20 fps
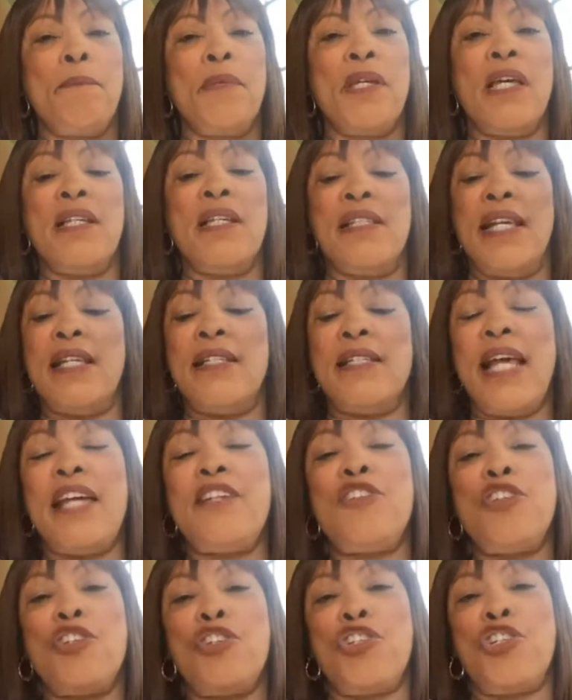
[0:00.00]
Because as
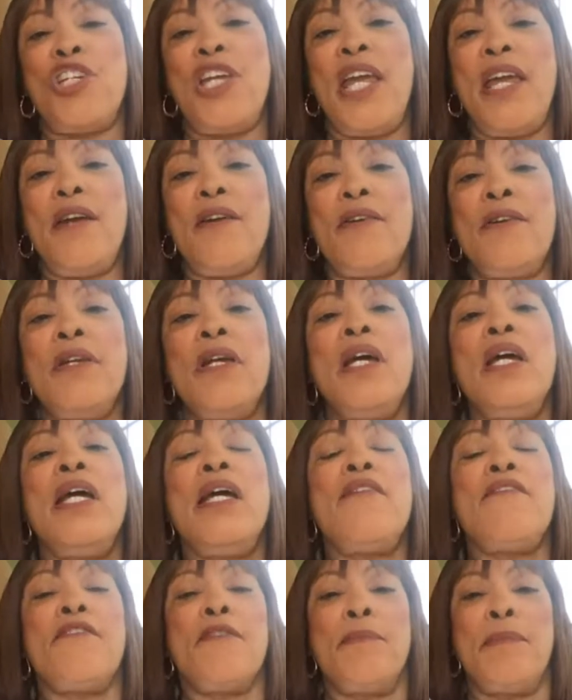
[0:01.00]
I just shared
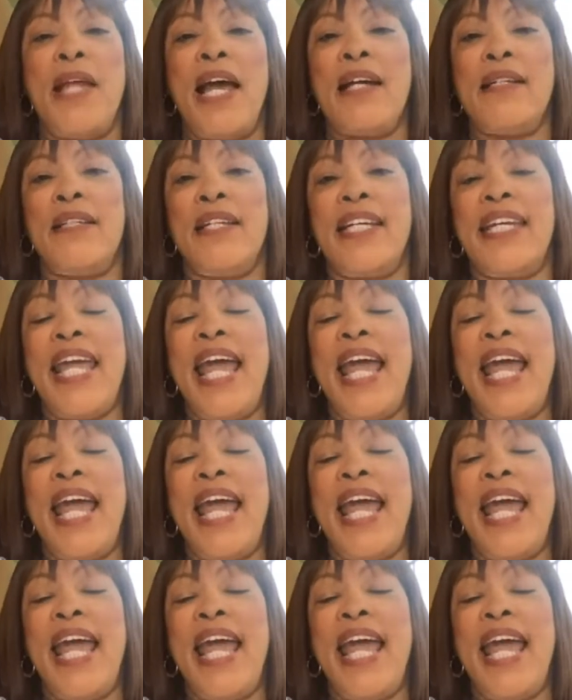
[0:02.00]
from Dr.